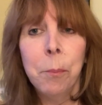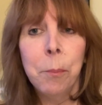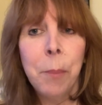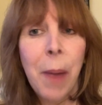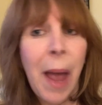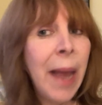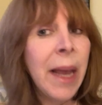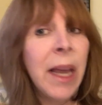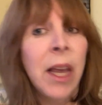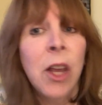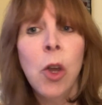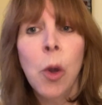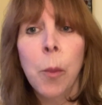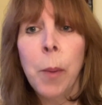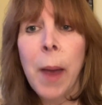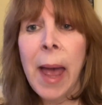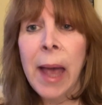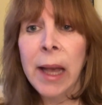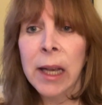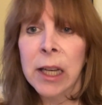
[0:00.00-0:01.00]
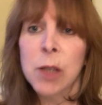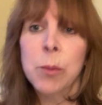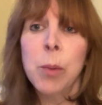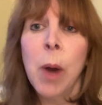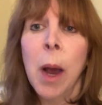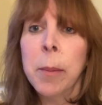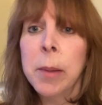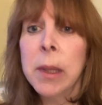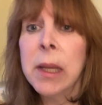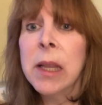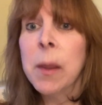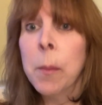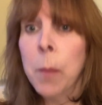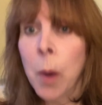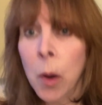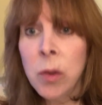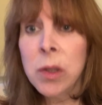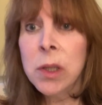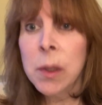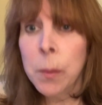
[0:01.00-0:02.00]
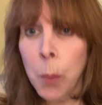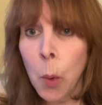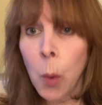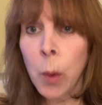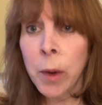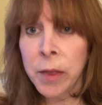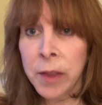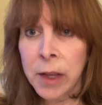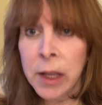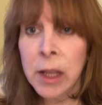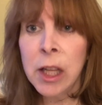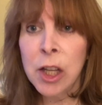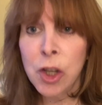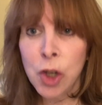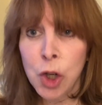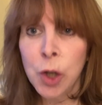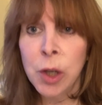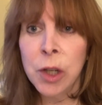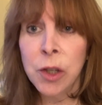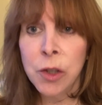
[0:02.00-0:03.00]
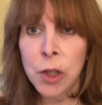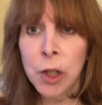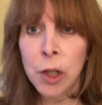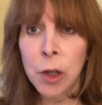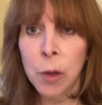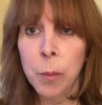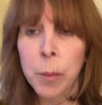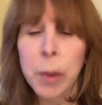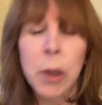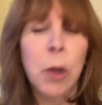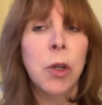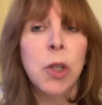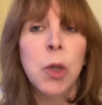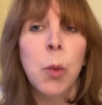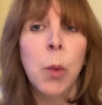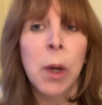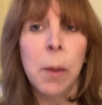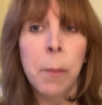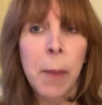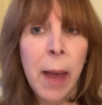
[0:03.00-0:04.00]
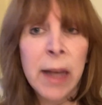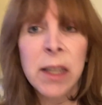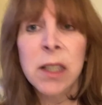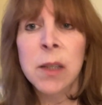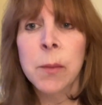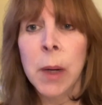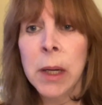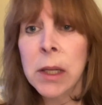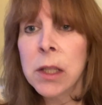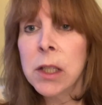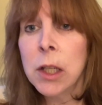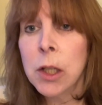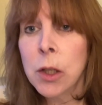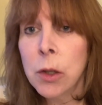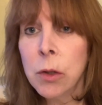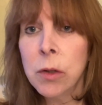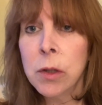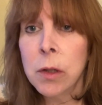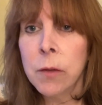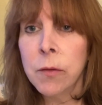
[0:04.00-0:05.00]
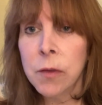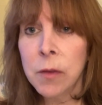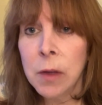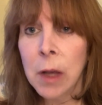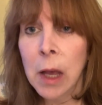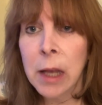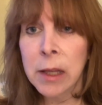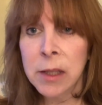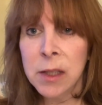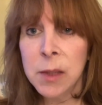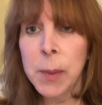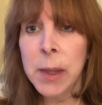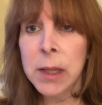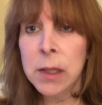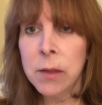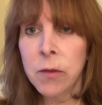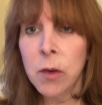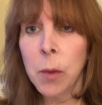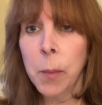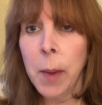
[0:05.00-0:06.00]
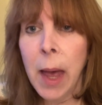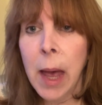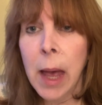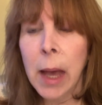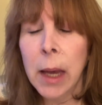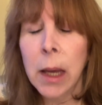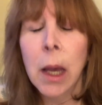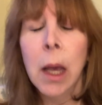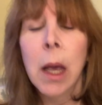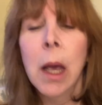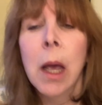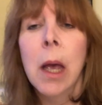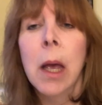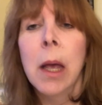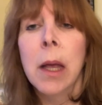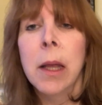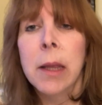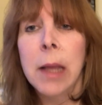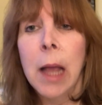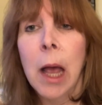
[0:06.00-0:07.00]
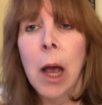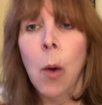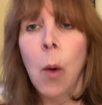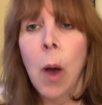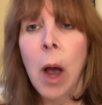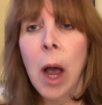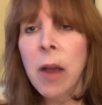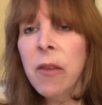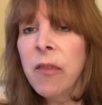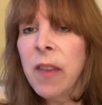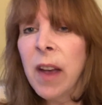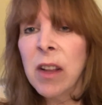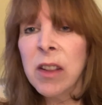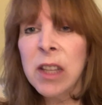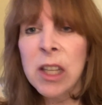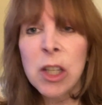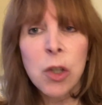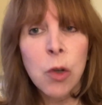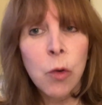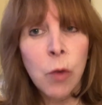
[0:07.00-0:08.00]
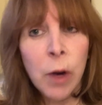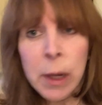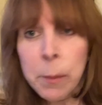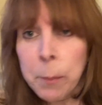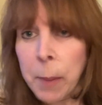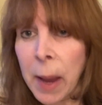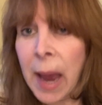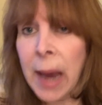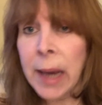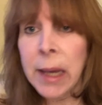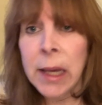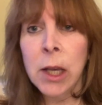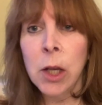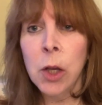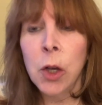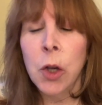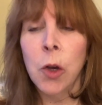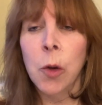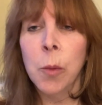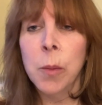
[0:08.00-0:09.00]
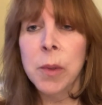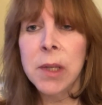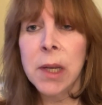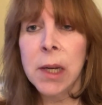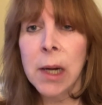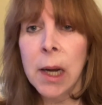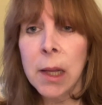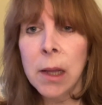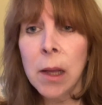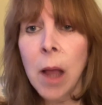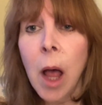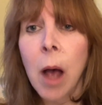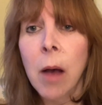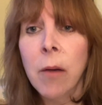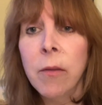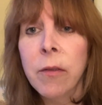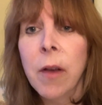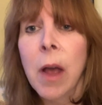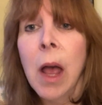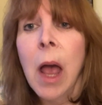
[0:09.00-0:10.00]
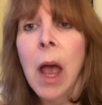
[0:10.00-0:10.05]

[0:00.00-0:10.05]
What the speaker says: Packing your bag is probably the most important thing that you can do because you want to maximize the use of and space of your bag. Now, I found these great packing cubes that I love.